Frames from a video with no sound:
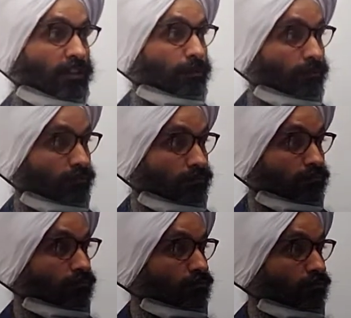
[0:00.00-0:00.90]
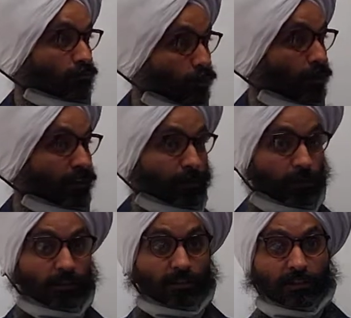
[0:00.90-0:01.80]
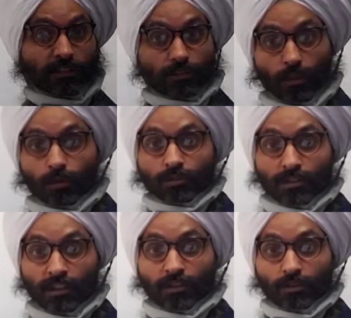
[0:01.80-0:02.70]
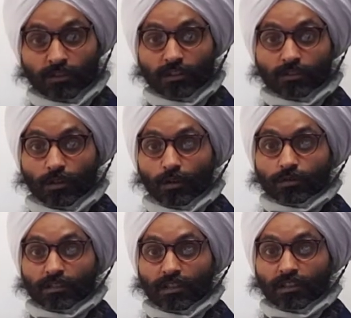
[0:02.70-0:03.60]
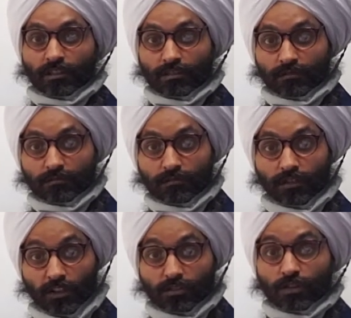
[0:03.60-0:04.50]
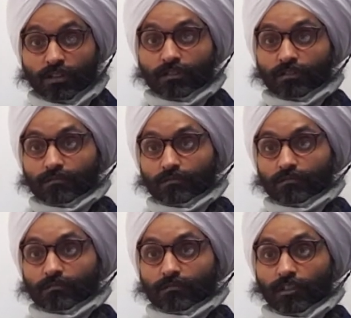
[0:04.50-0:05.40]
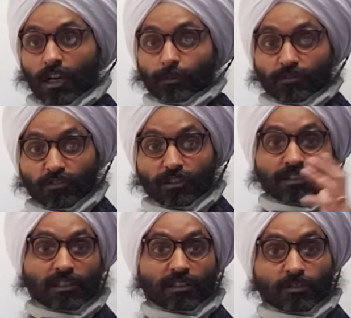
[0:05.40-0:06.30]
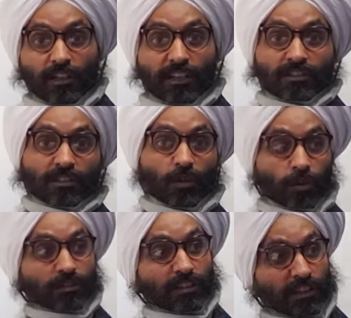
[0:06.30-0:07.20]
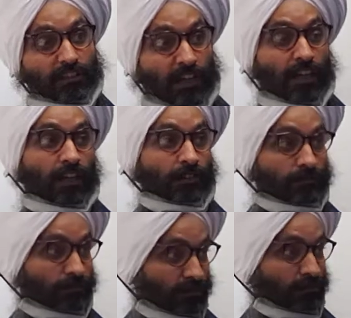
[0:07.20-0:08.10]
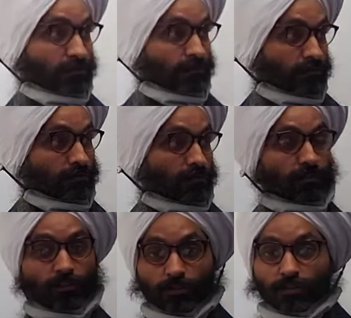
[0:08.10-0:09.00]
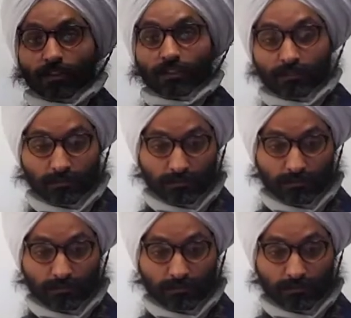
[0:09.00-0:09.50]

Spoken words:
And when the person he's coaching or she's coaching does good, comes first in the race, the coach says, yeah, feels good.